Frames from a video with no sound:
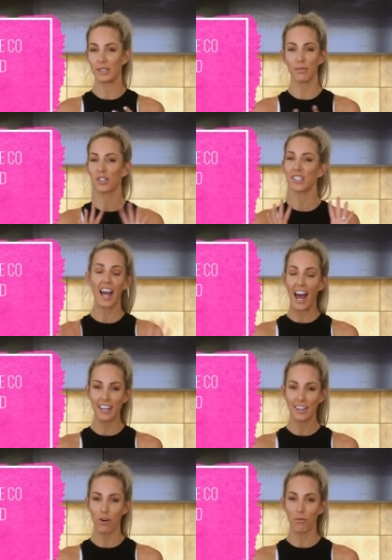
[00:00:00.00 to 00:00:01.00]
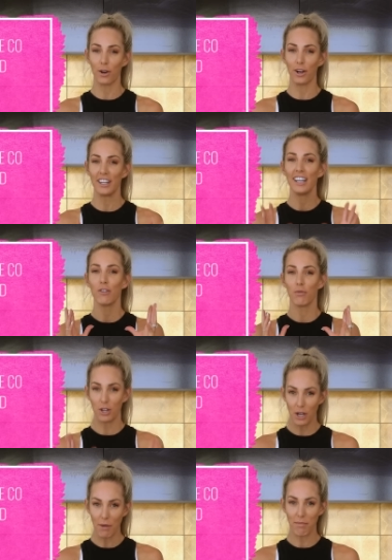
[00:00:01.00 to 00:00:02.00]
As much as I hate that word, when
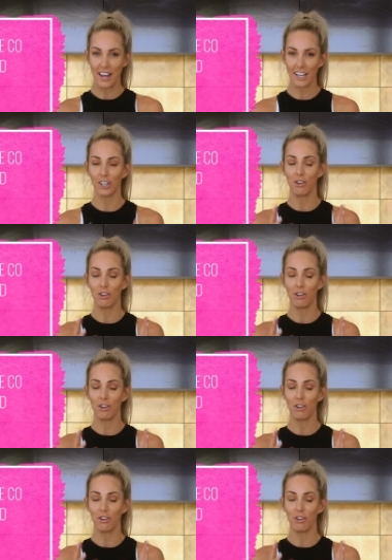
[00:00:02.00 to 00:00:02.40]
you are baking,